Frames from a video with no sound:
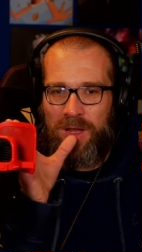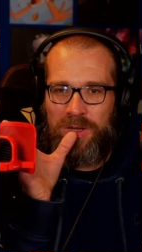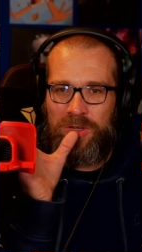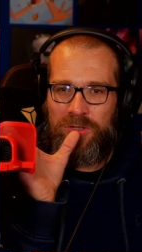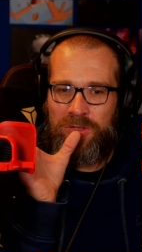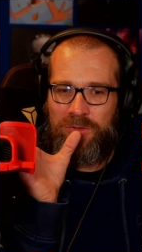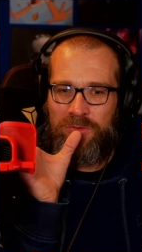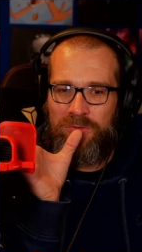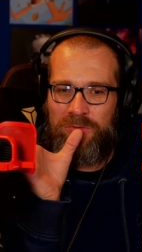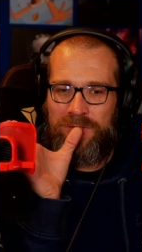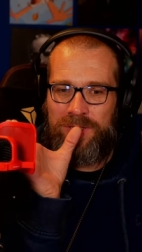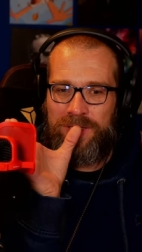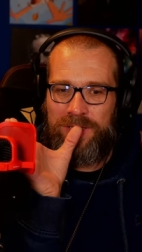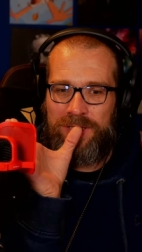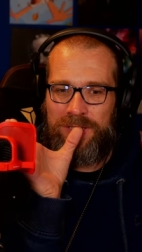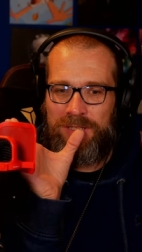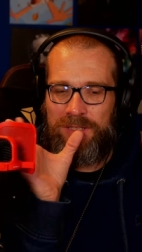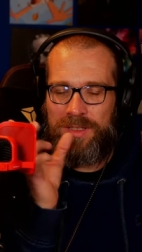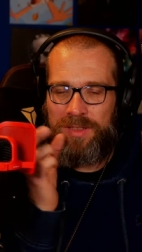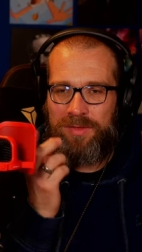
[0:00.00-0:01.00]
a, short
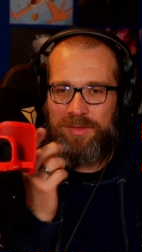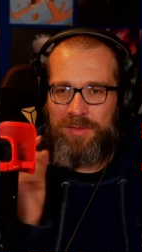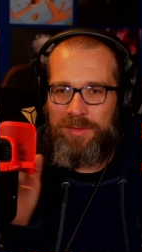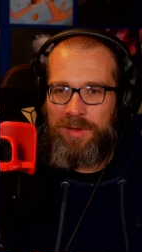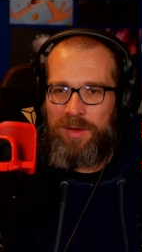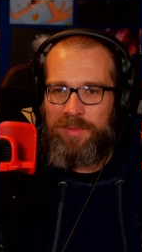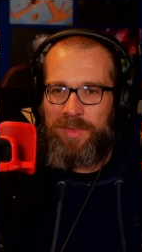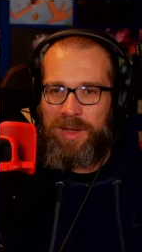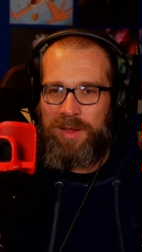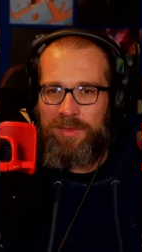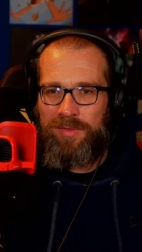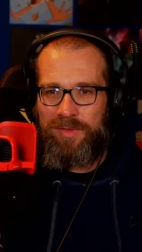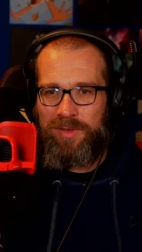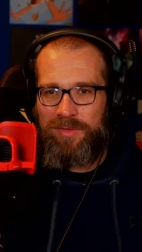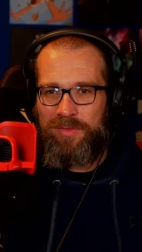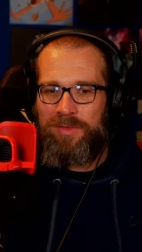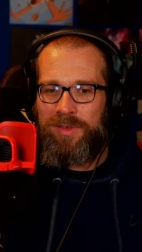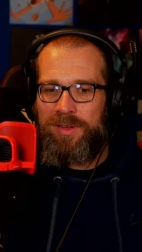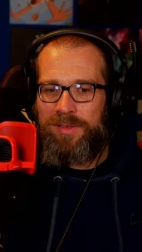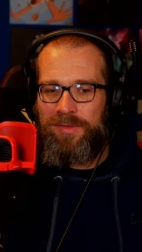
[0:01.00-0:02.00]
distance from my mouth,
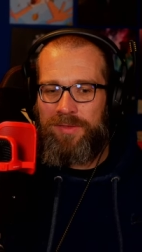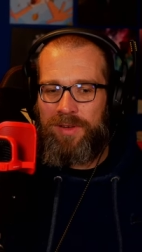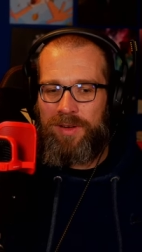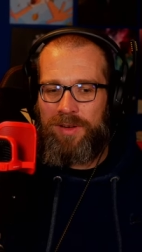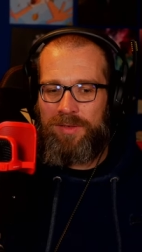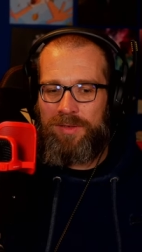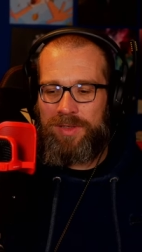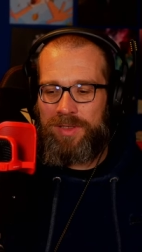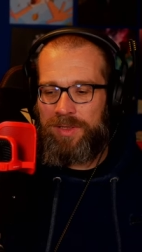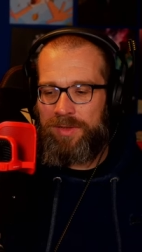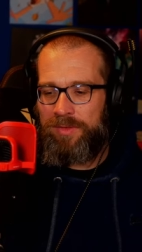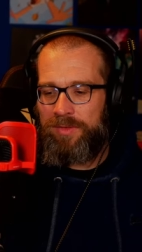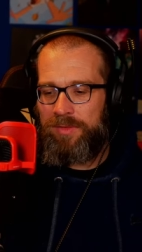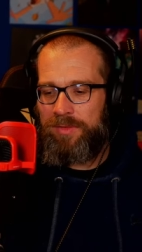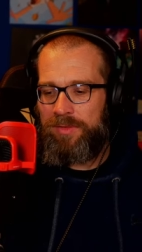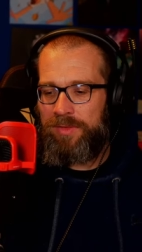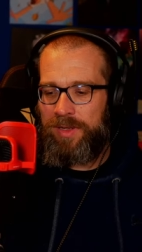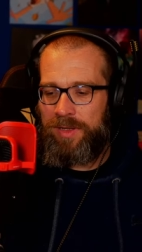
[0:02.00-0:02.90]
not very far at all.